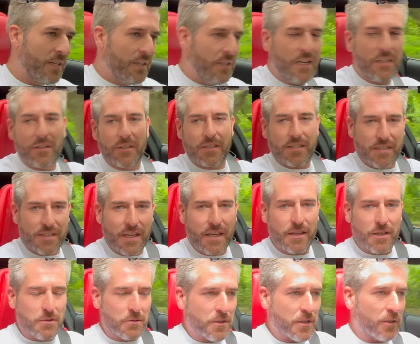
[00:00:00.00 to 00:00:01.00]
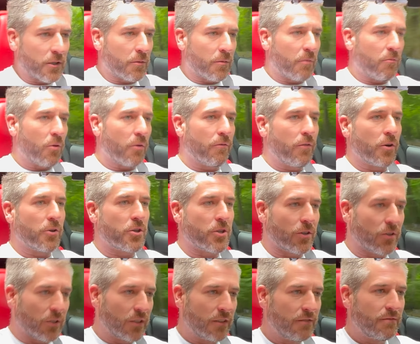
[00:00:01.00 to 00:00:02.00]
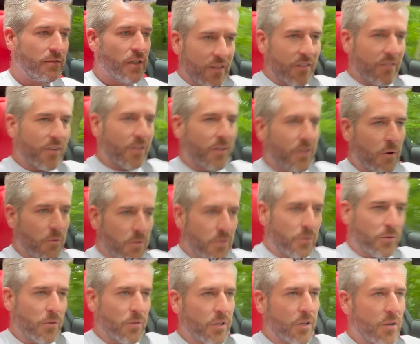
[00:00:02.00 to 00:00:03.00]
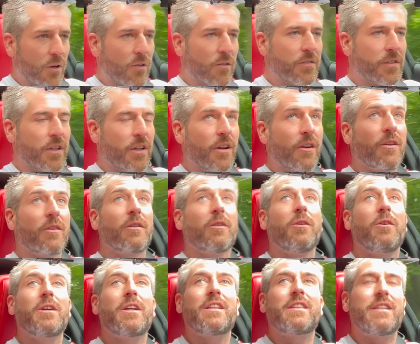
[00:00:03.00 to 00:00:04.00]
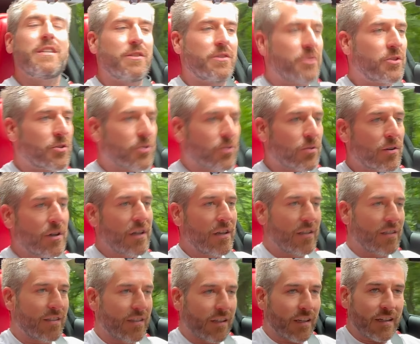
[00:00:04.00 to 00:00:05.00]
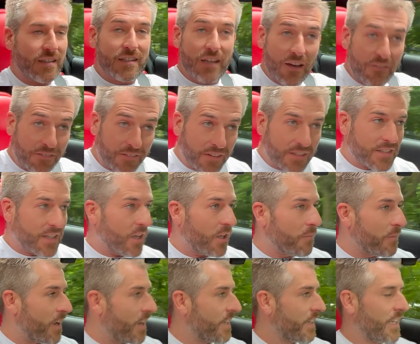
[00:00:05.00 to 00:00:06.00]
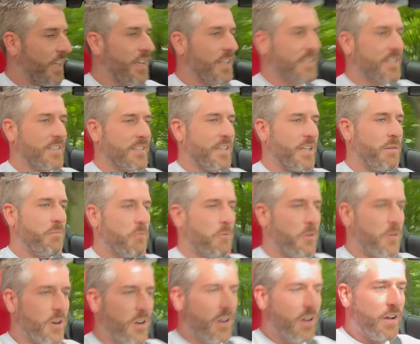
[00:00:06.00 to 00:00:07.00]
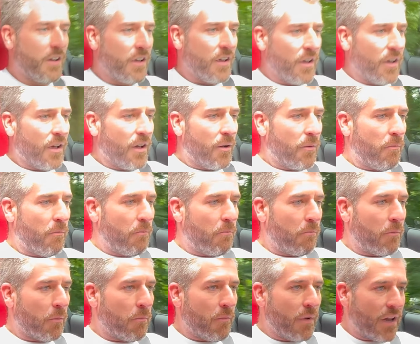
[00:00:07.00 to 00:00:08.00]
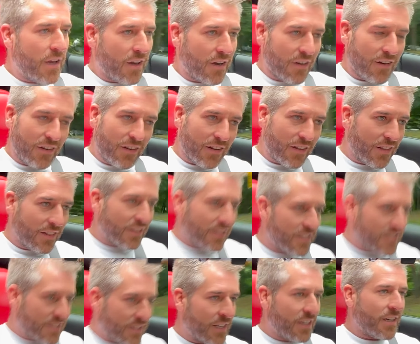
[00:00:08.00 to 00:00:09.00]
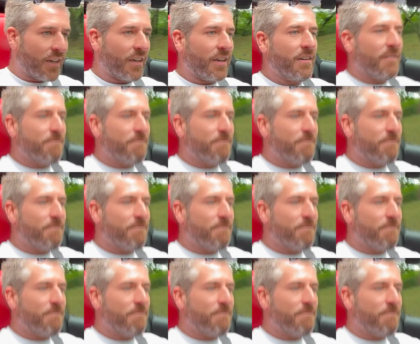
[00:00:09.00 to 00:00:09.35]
Needless to say, this one's a little bit more functional. Going through the curves here, look at these trees. You can definitely tell I'm not in Kansas anymore. But man, this thing.